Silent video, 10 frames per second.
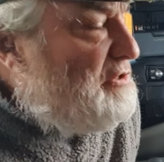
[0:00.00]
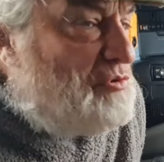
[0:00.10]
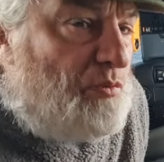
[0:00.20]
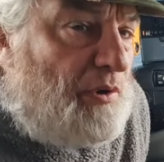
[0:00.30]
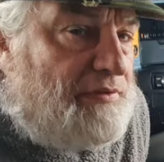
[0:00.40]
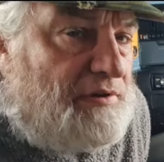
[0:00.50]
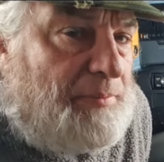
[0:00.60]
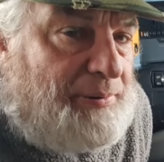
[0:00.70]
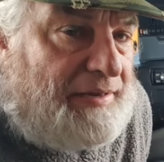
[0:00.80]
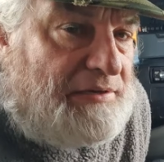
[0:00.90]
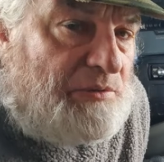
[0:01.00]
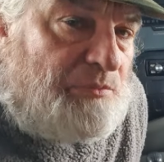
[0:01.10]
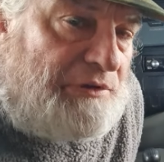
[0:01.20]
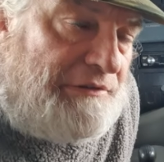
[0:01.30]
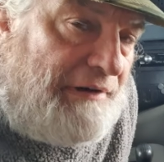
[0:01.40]
it's all weather dependent
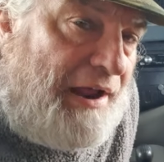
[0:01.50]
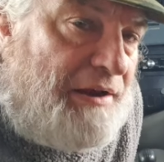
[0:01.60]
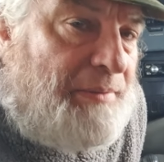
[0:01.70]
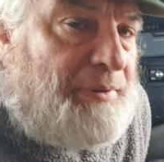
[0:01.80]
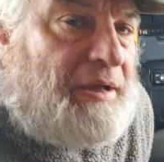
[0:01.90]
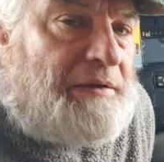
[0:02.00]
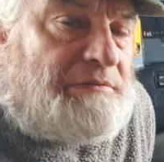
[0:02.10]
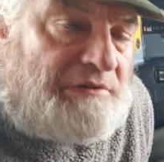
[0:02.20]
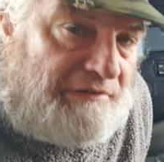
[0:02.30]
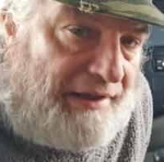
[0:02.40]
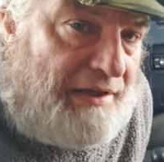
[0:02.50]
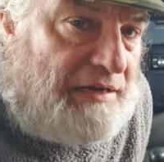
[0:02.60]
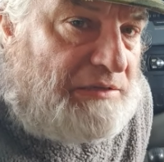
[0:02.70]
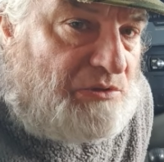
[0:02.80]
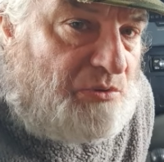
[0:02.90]
when you're out and about. The great
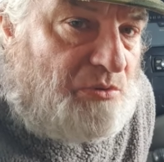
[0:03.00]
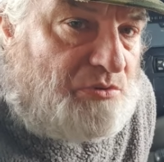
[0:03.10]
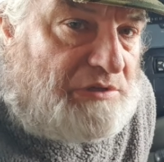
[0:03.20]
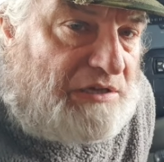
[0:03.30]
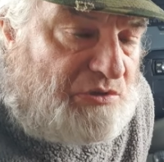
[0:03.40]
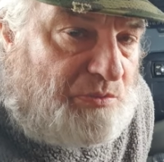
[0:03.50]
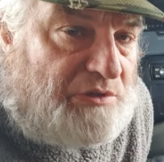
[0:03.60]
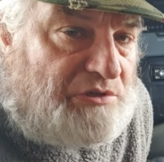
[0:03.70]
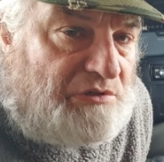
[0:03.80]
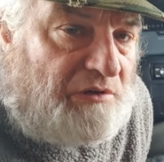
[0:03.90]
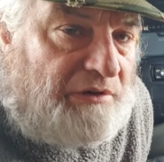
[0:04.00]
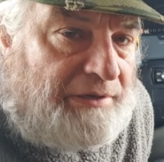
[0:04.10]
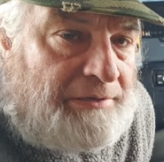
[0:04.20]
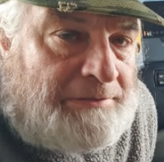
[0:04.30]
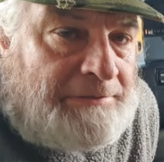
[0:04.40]
outdoors, that's what it's
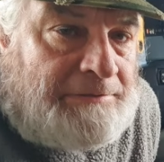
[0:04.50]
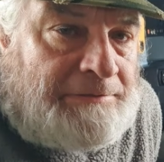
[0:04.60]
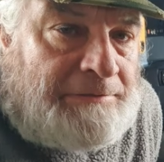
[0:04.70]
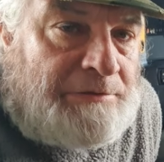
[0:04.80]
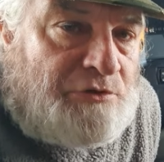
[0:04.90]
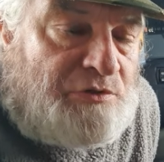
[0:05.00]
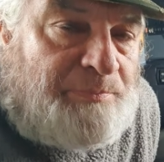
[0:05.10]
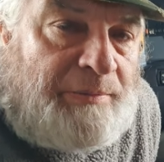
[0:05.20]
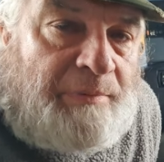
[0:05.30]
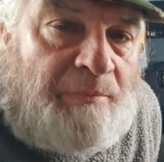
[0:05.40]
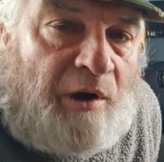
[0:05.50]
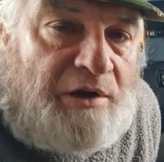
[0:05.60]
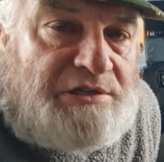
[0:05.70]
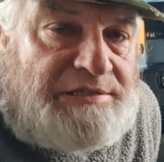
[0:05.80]
like. Some people might